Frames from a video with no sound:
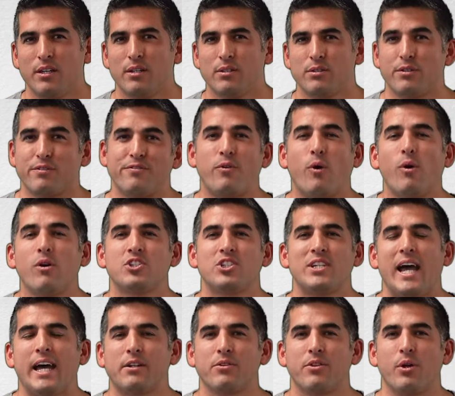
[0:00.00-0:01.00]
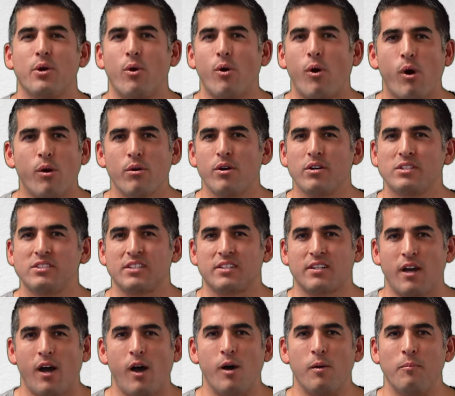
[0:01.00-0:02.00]
To foreshadow the horror to
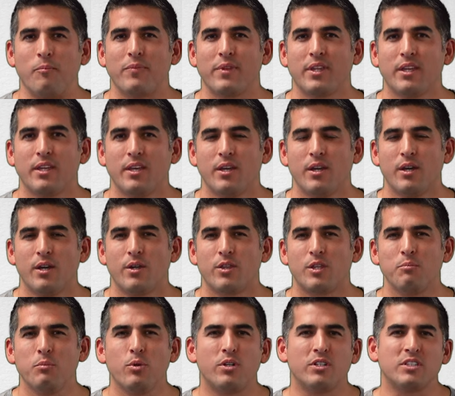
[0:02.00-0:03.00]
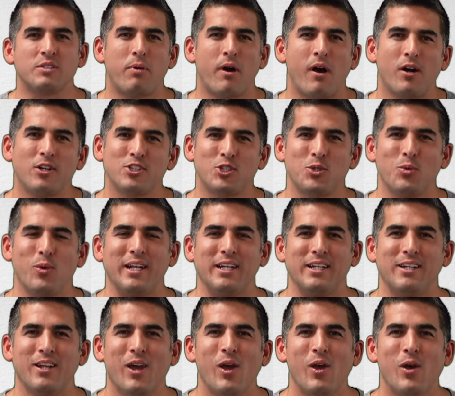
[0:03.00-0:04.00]
come, the mood is
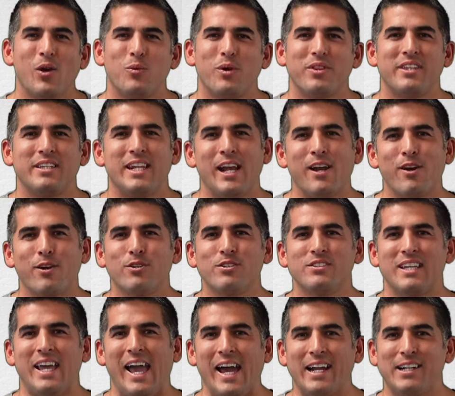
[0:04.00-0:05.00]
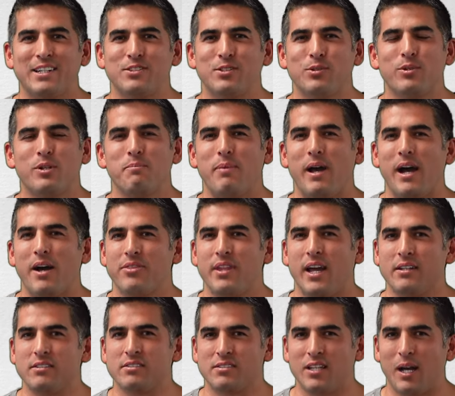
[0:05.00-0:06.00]
punctuated with the narrator's attitude about
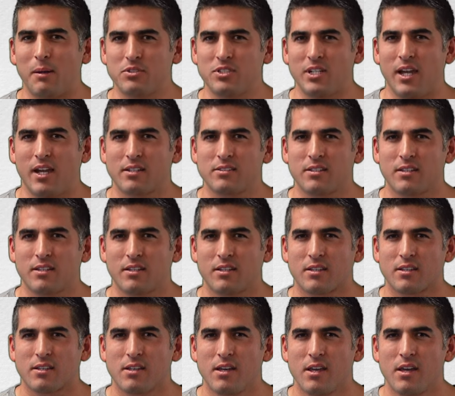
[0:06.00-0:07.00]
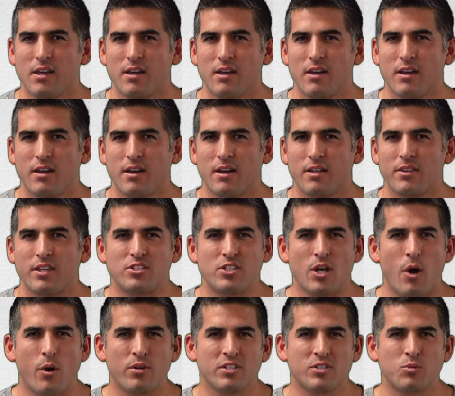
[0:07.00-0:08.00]
that subject. The
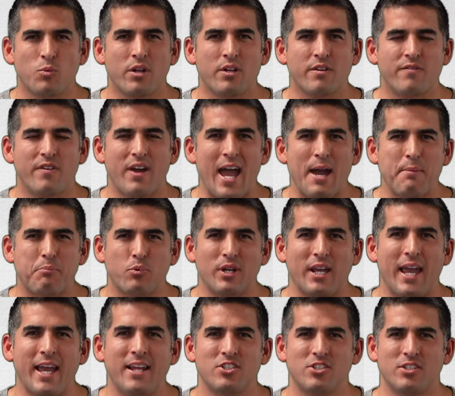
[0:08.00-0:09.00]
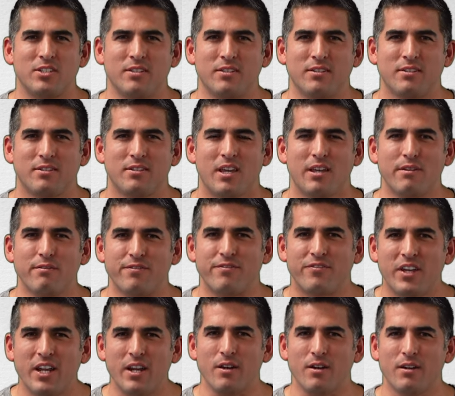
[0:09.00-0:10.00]
tone is one of apprehension and
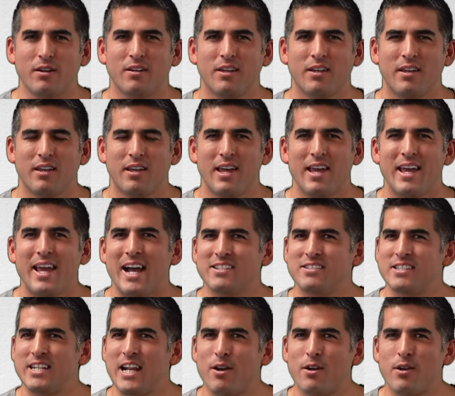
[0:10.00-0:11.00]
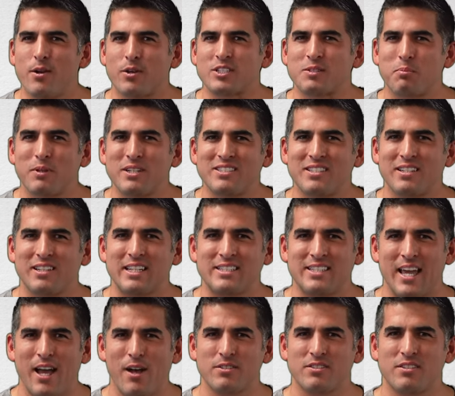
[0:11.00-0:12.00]
fear, as the narrator explicitly
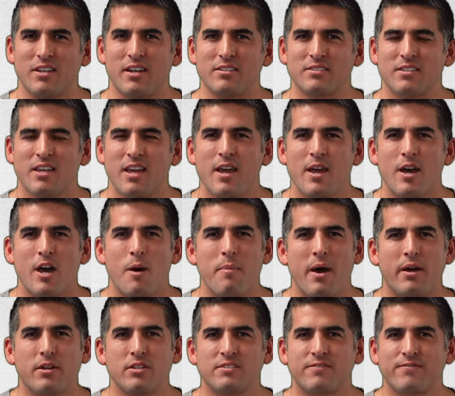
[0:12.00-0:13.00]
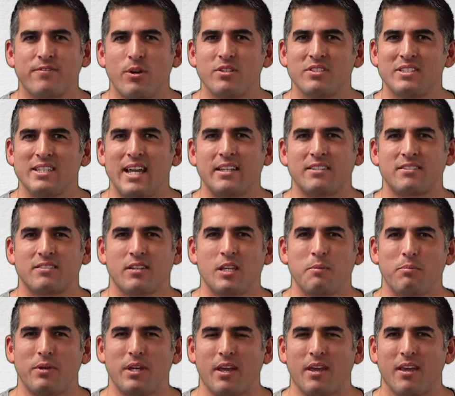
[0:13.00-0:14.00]
tells us about his first night
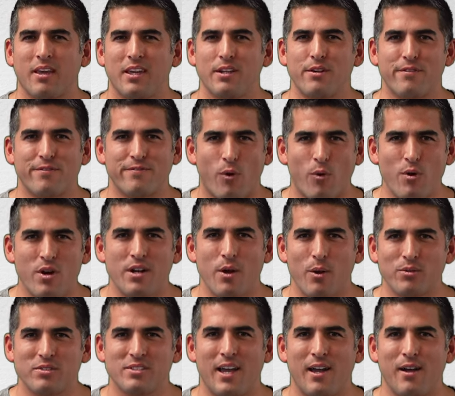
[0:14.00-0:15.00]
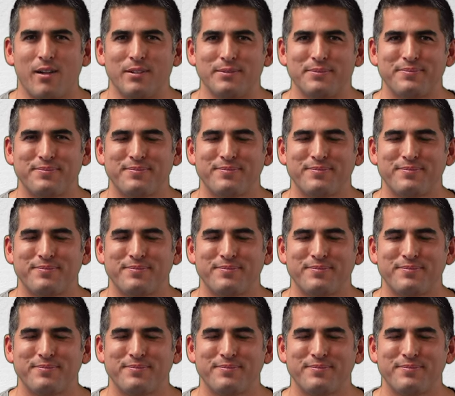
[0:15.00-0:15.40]
sleeping in a foreign hotel.